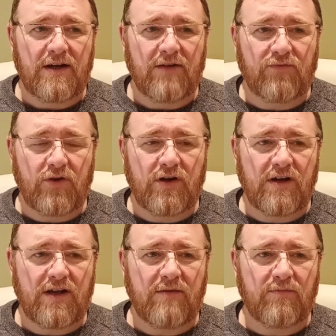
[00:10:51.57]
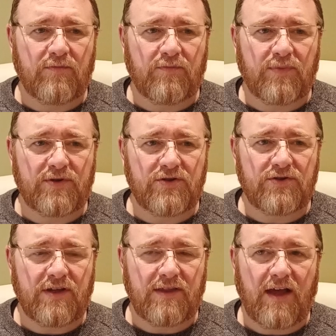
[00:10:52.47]
If you can keep
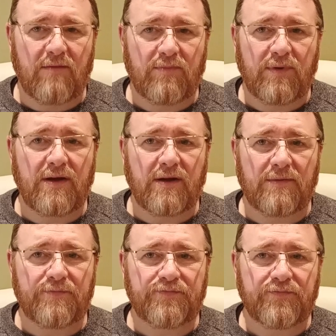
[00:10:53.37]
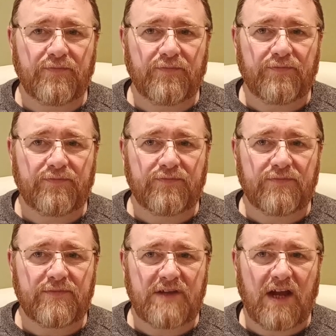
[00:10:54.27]
producing that beer
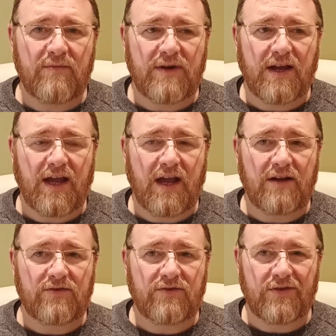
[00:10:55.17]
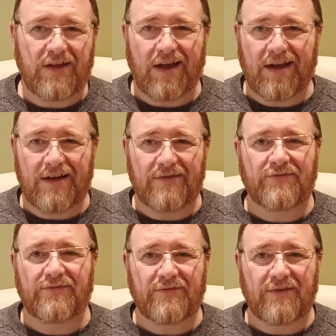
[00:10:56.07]
time and again to that kind
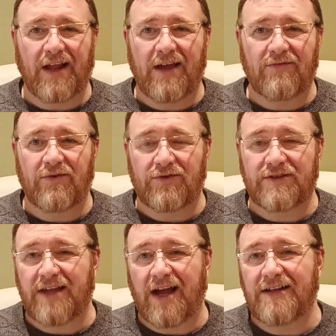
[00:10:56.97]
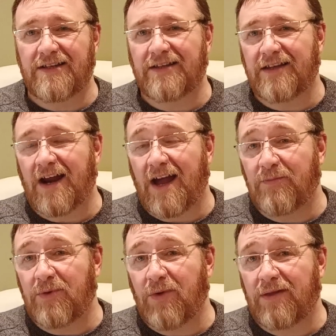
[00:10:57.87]
of level or standard that you're
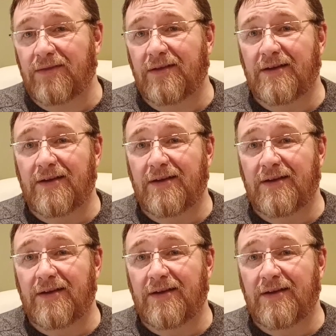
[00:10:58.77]
happy with,